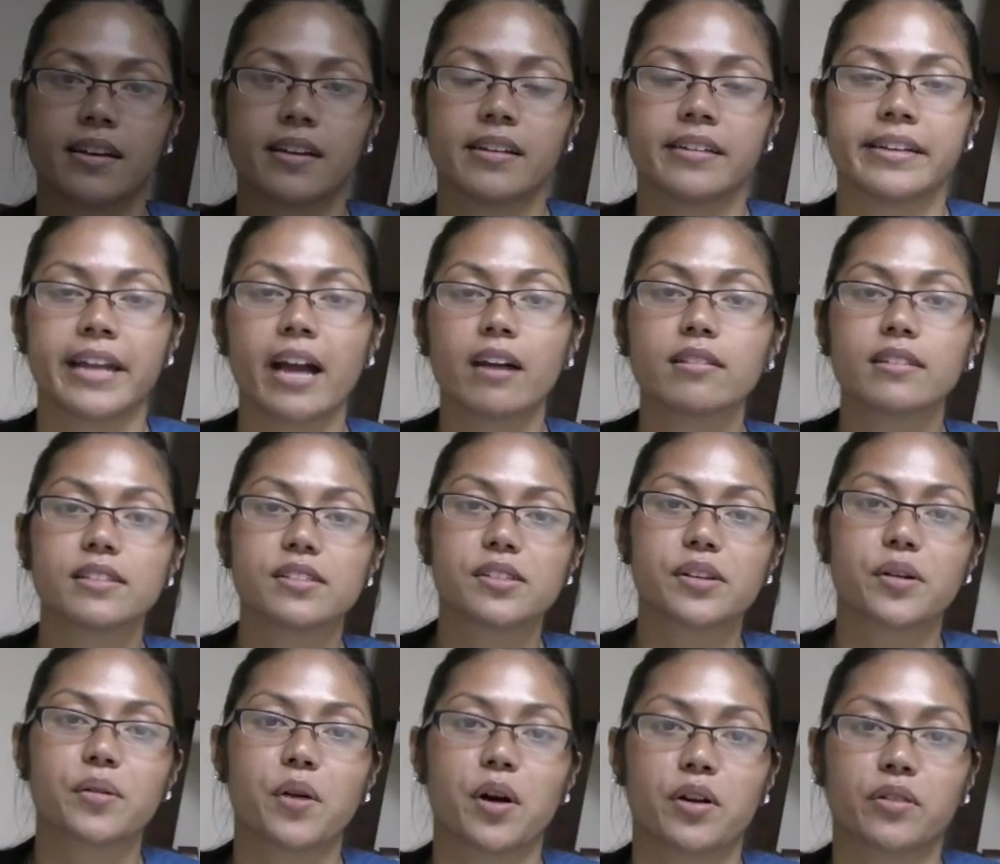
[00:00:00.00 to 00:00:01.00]
Now let's
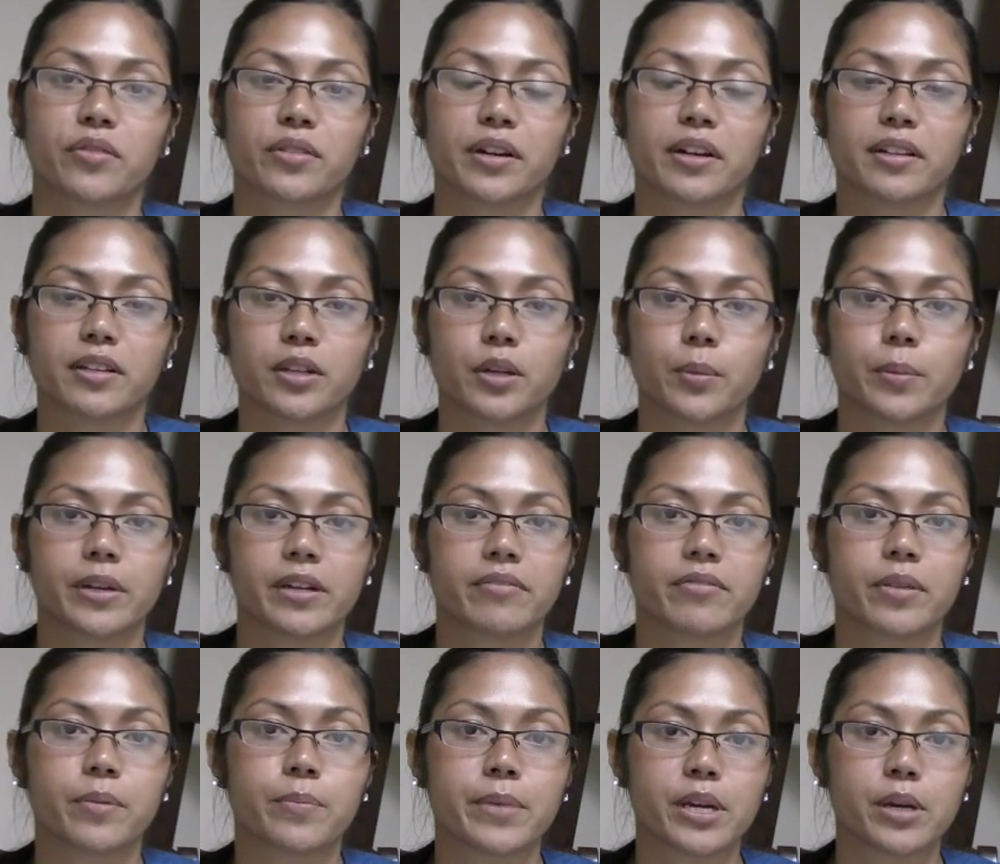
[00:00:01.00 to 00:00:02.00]
go over a little bit of
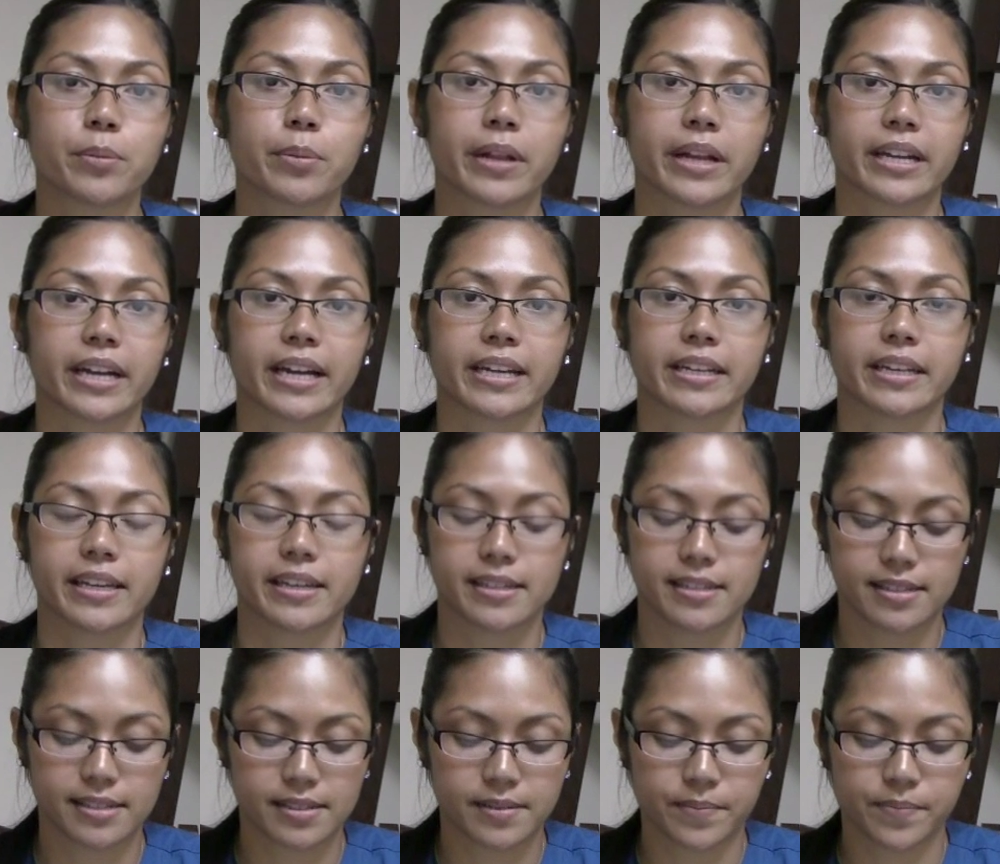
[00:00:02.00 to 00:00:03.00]
the meal plan
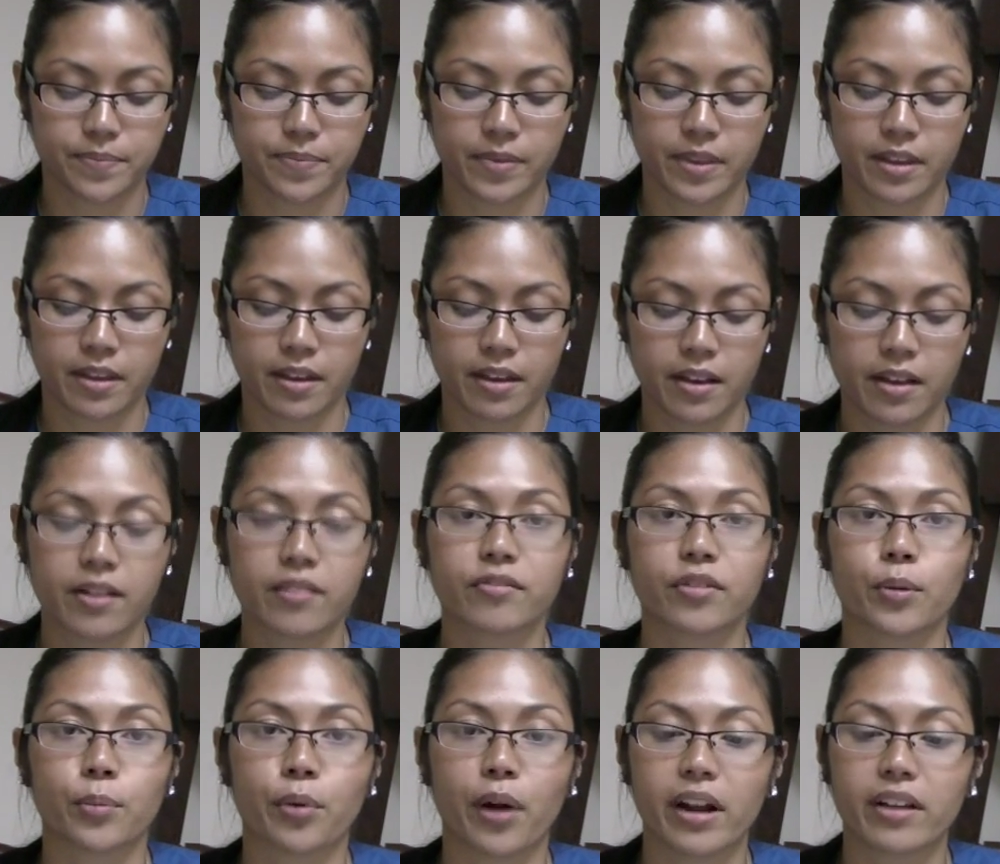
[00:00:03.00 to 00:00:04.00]
ideas. For
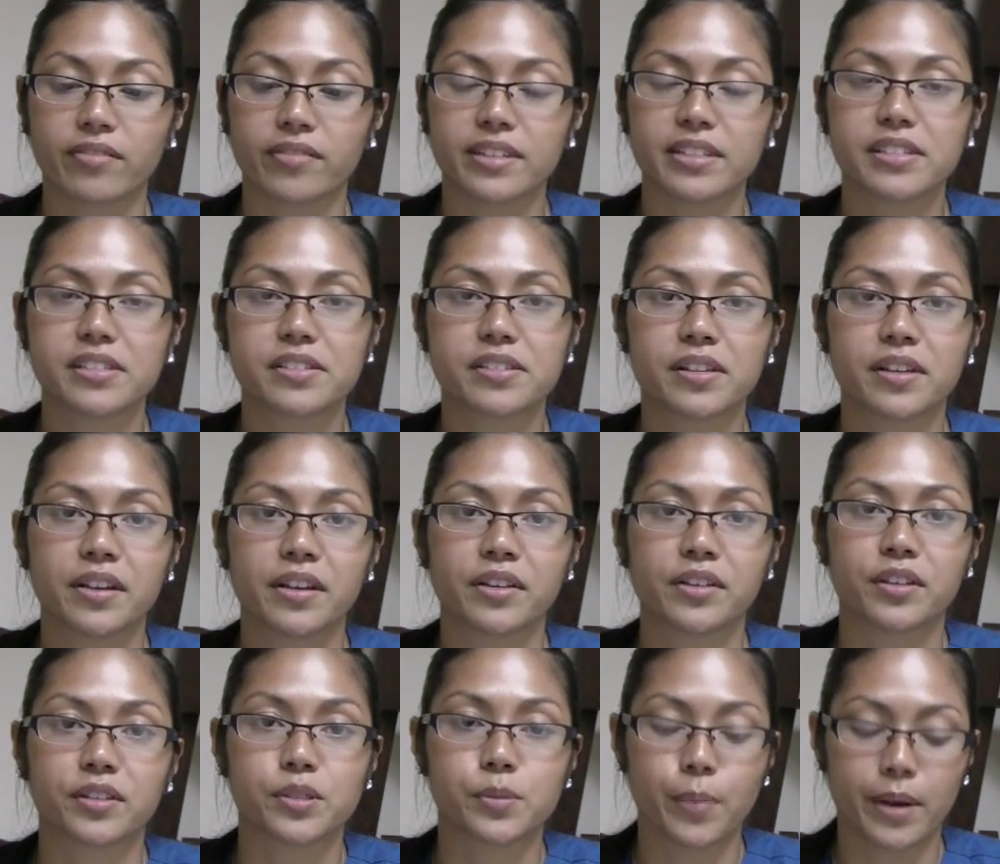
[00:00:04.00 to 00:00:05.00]
breakfast,
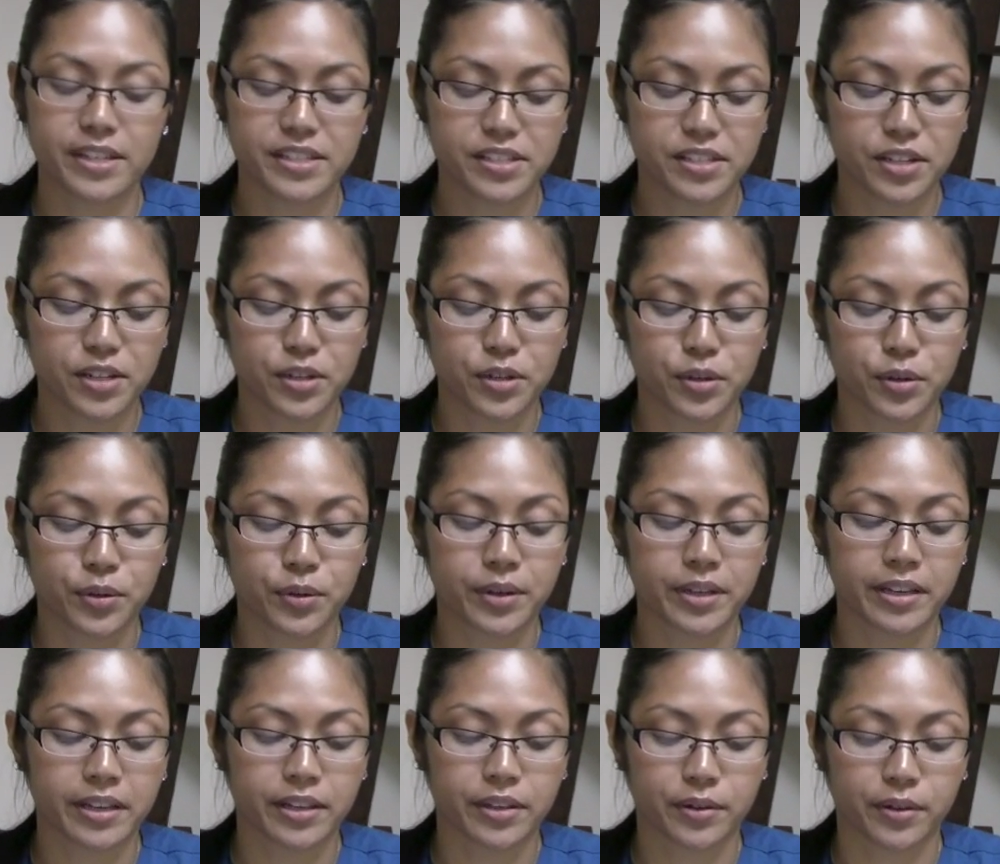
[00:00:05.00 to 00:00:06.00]
it's best to do
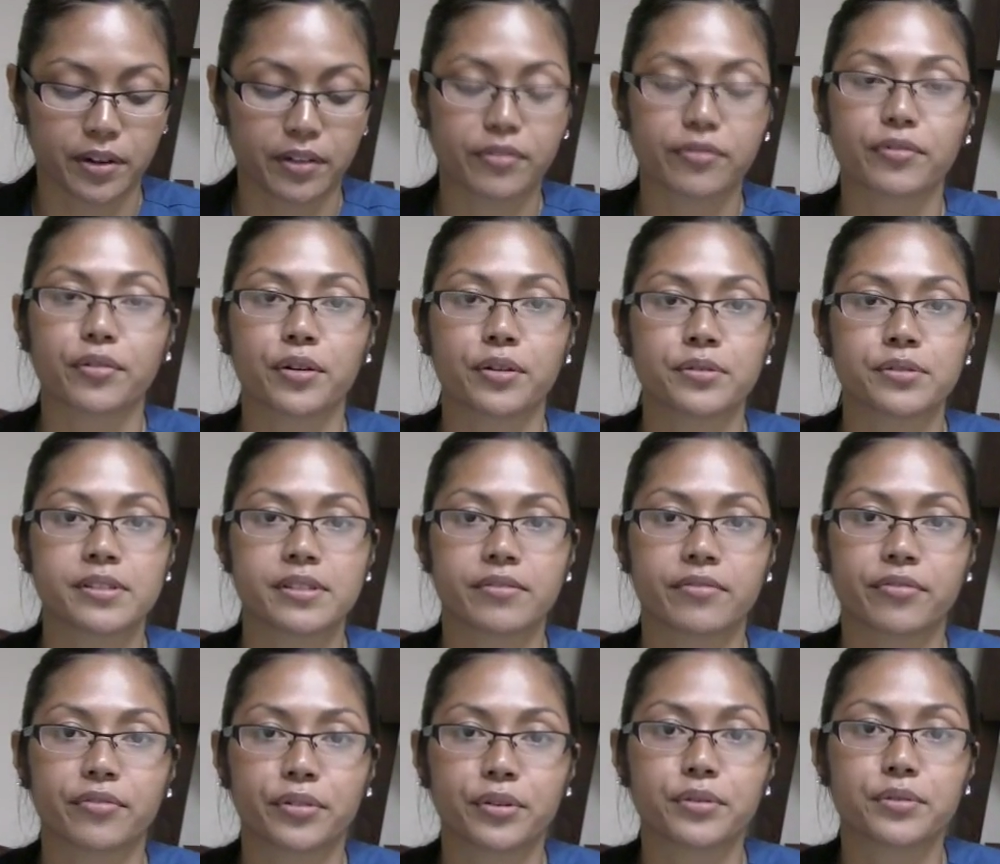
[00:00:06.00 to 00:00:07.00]
either a frozen
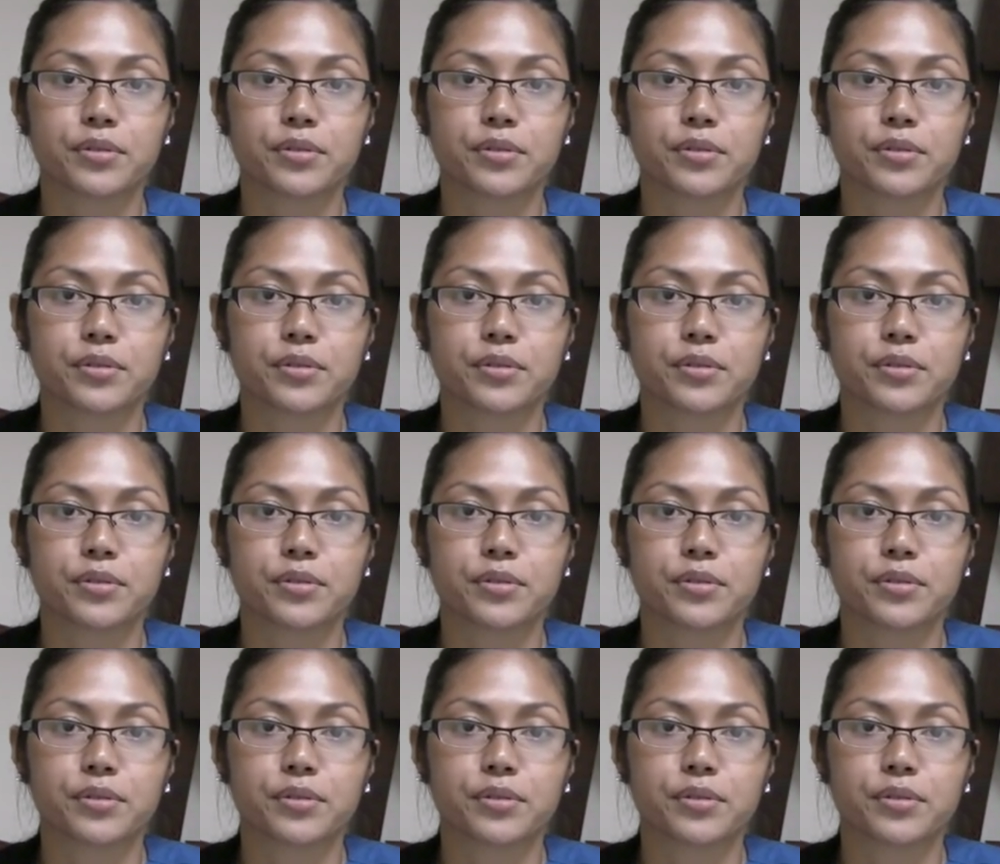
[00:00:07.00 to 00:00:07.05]
fruit